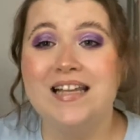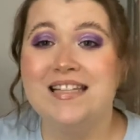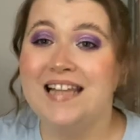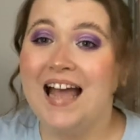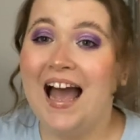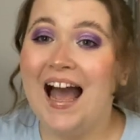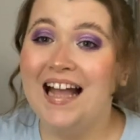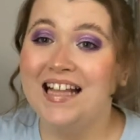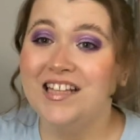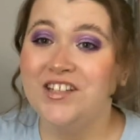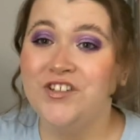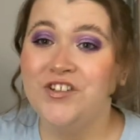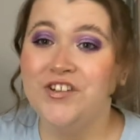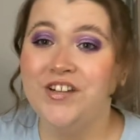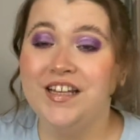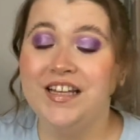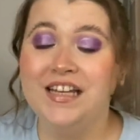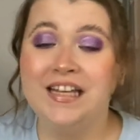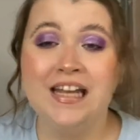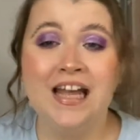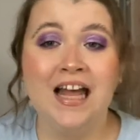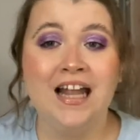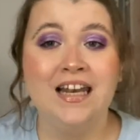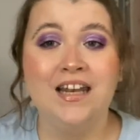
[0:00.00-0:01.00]
is
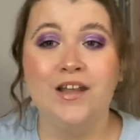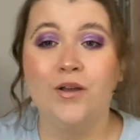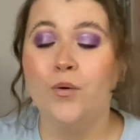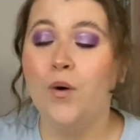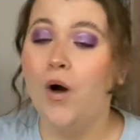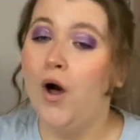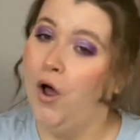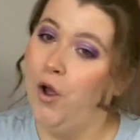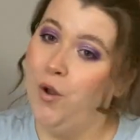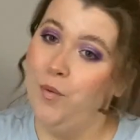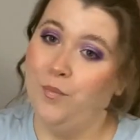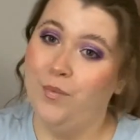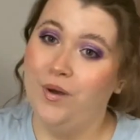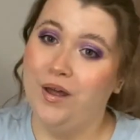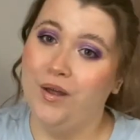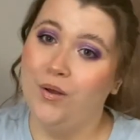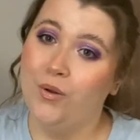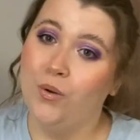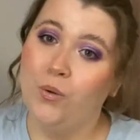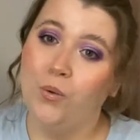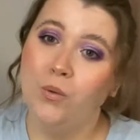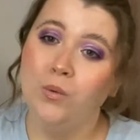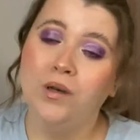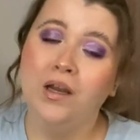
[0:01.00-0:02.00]
actually a little homeware
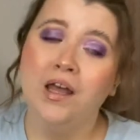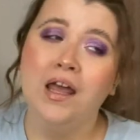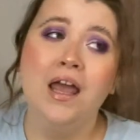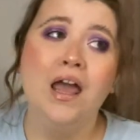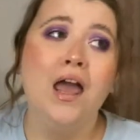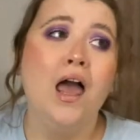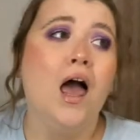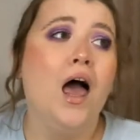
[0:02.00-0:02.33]
haul.